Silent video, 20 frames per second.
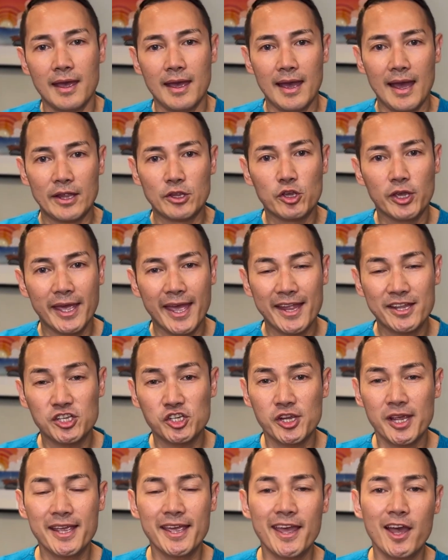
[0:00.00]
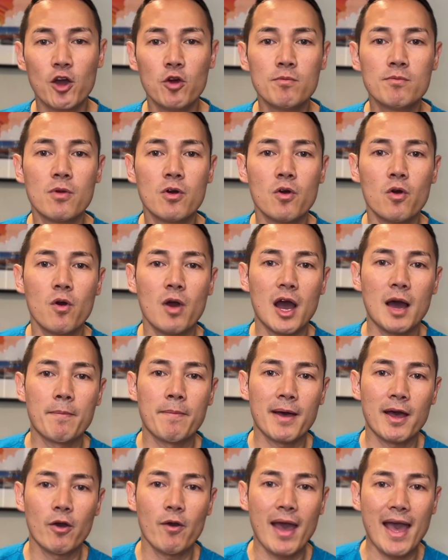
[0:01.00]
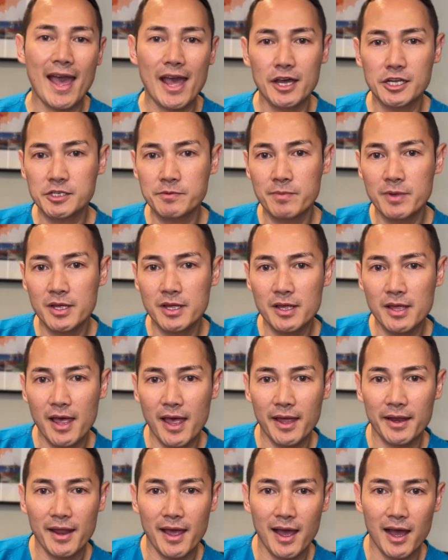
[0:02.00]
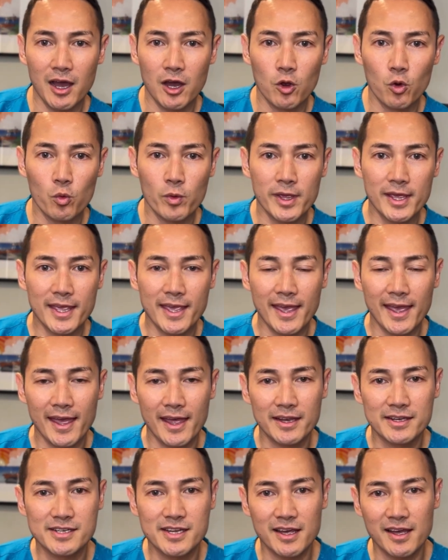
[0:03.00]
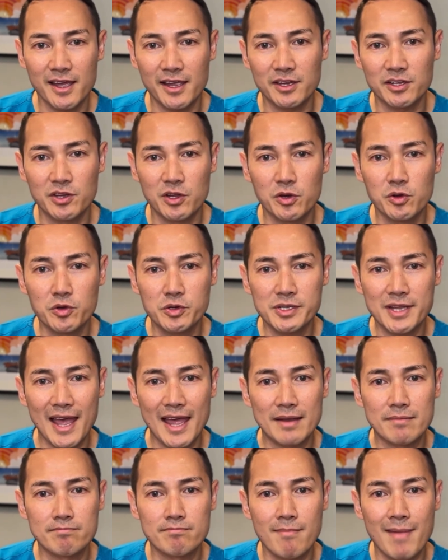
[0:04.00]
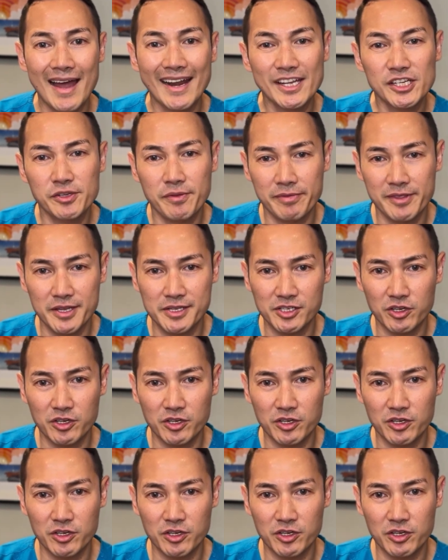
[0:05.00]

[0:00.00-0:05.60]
And you can check out more about asthma and how we can diagnose and manage this